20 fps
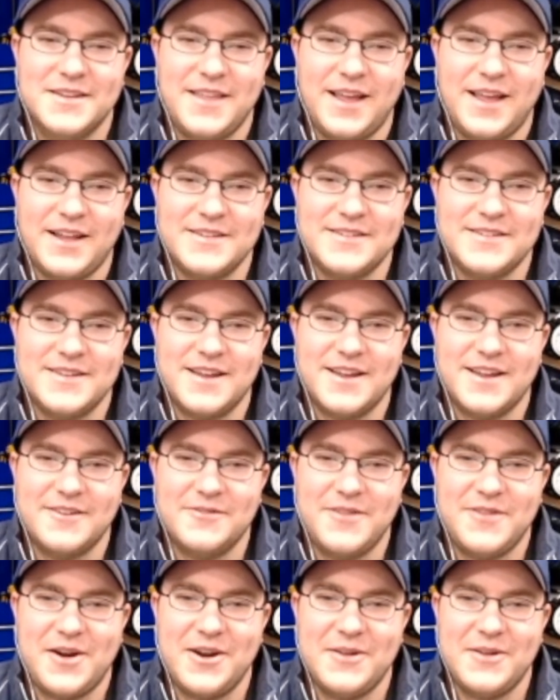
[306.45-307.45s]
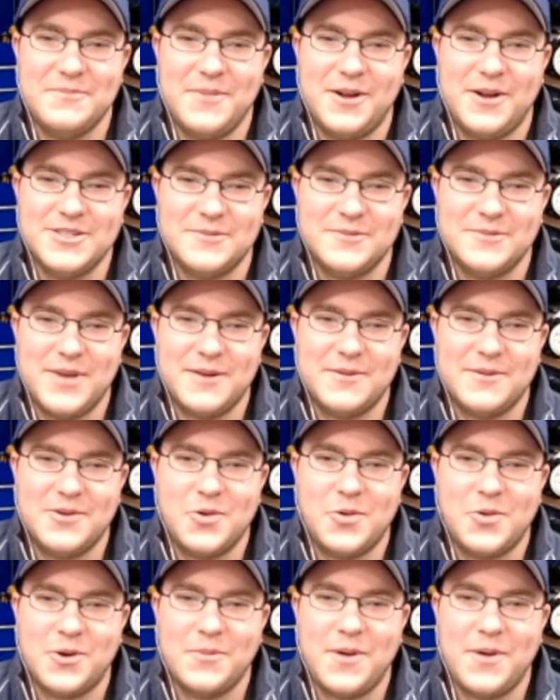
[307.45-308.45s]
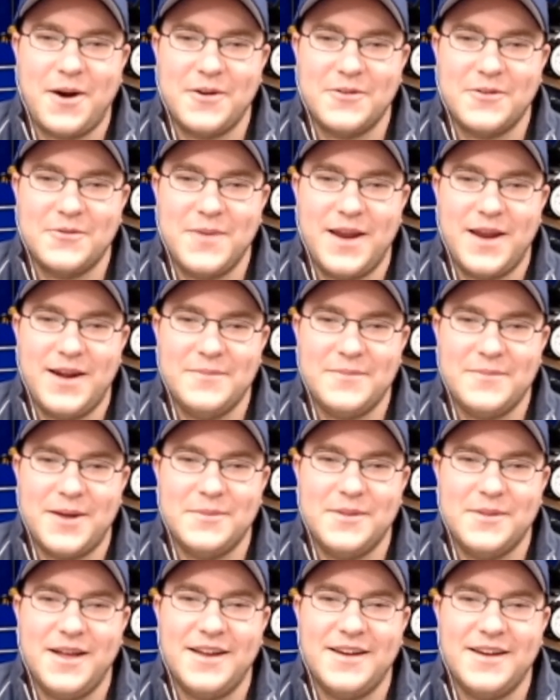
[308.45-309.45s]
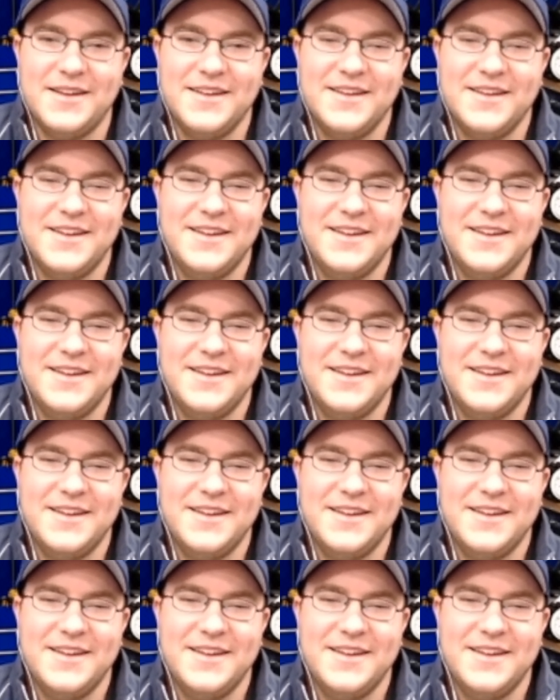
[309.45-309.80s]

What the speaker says: That's very much a big core part of me and in my blood.